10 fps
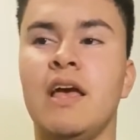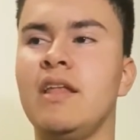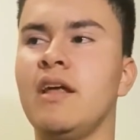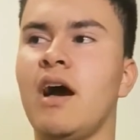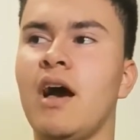
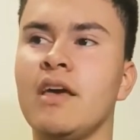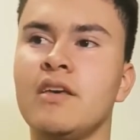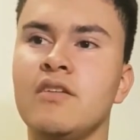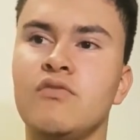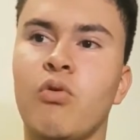and I
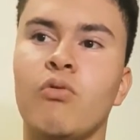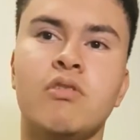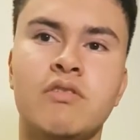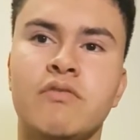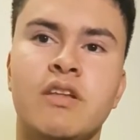can
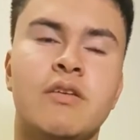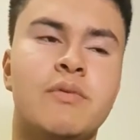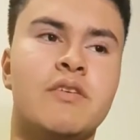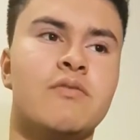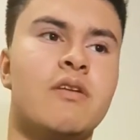totally relate
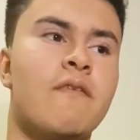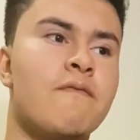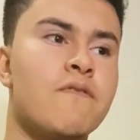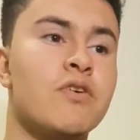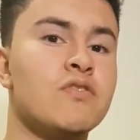because when I
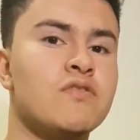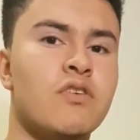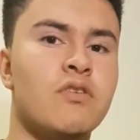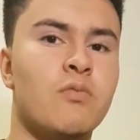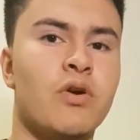first
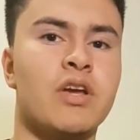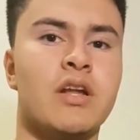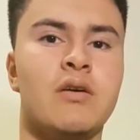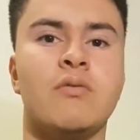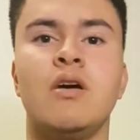started working
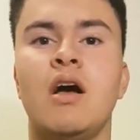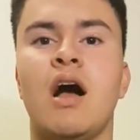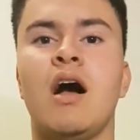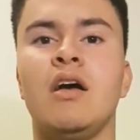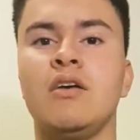out,
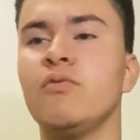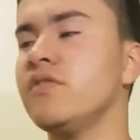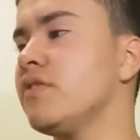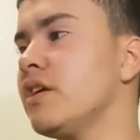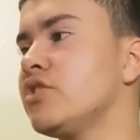I
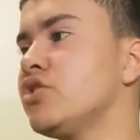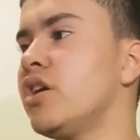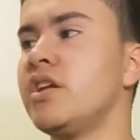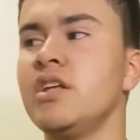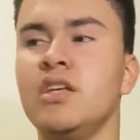was like
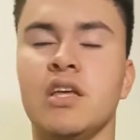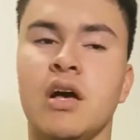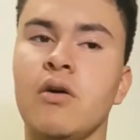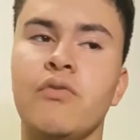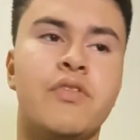trying to eat
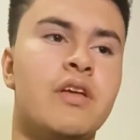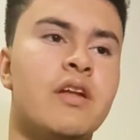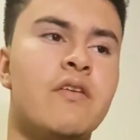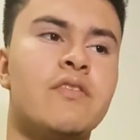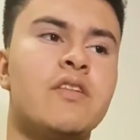healthy
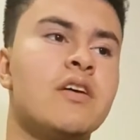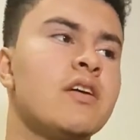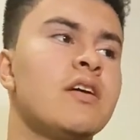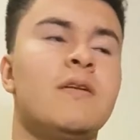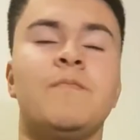and
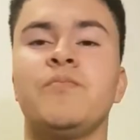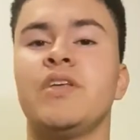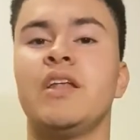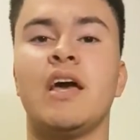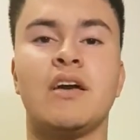everything,
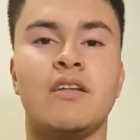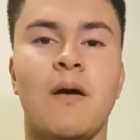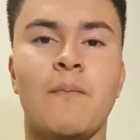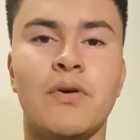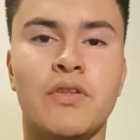and I could
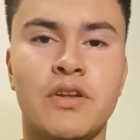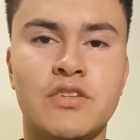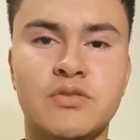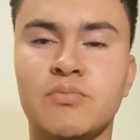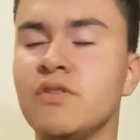not build an
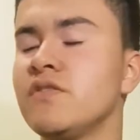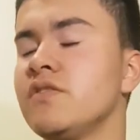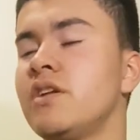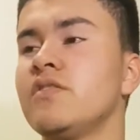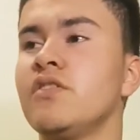inch of
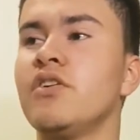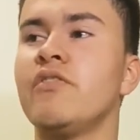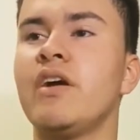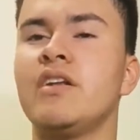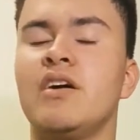muscle. And I'll tell you
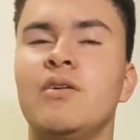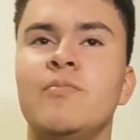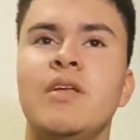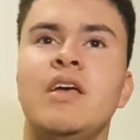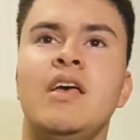right now,